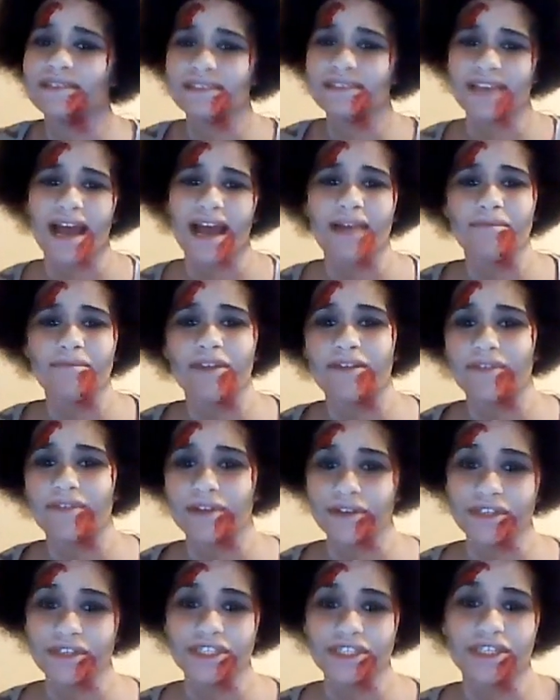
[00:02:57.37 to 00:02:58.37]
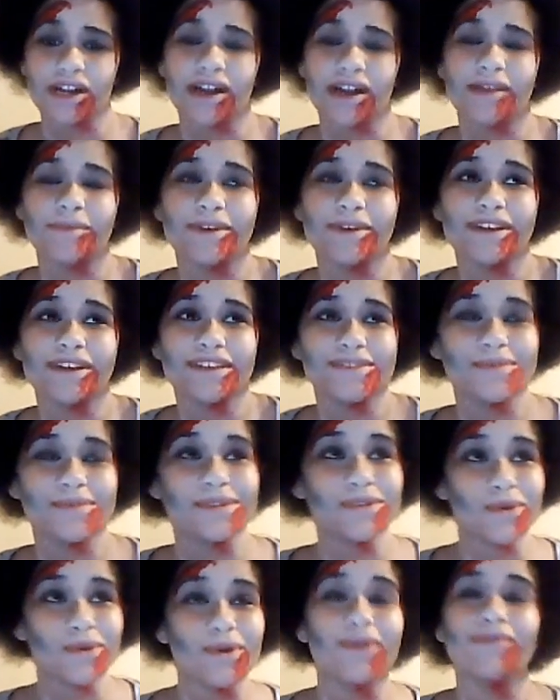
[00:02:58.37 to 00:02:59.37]
damn revolutionary, because
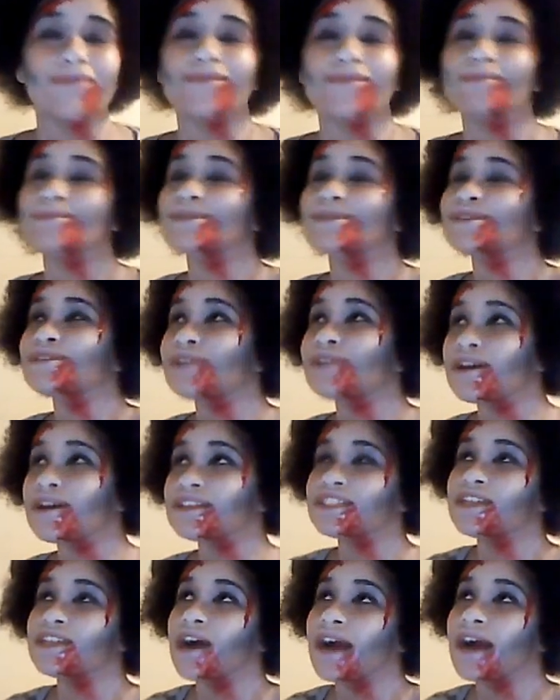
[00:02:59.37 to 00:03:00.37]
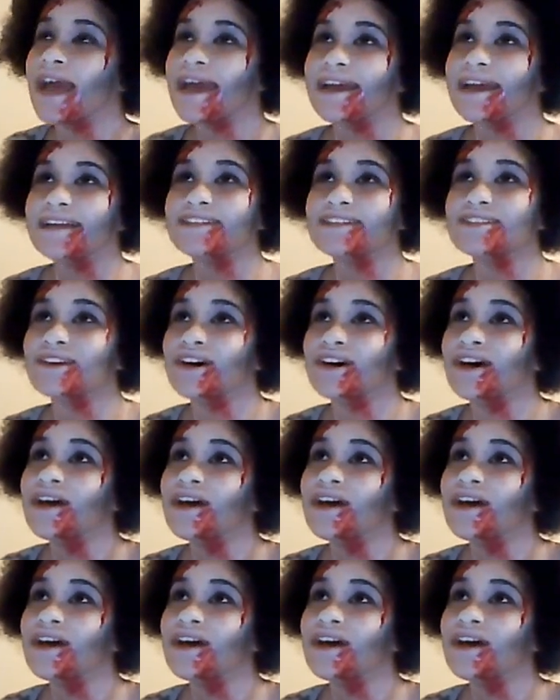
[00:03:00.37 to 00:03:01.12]
we're taught from such a young age that